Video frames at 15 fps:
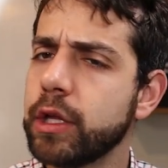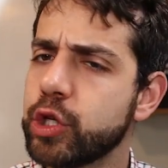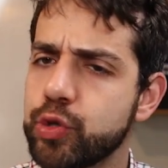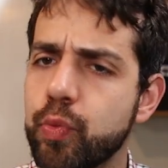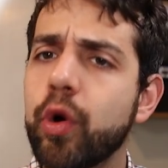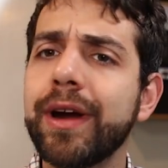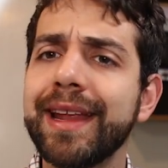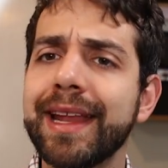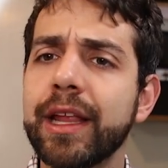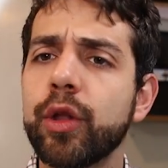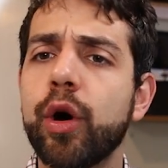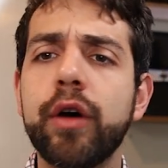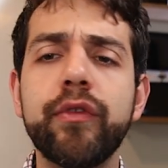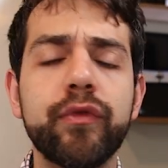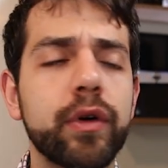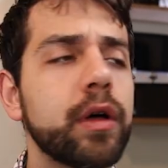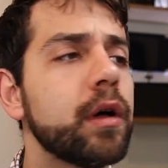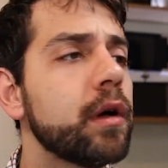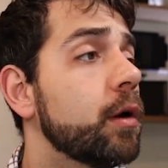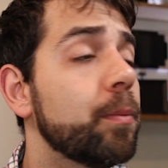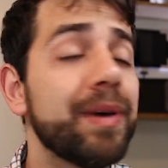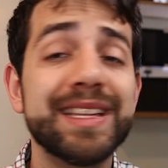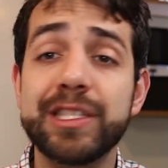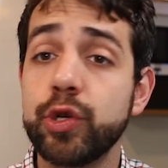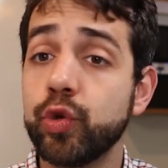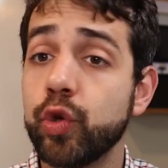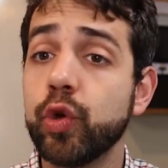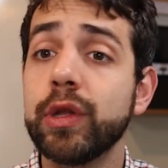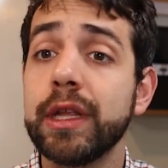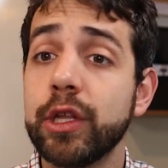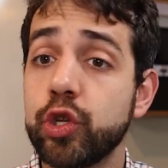It's more than enough, but you don't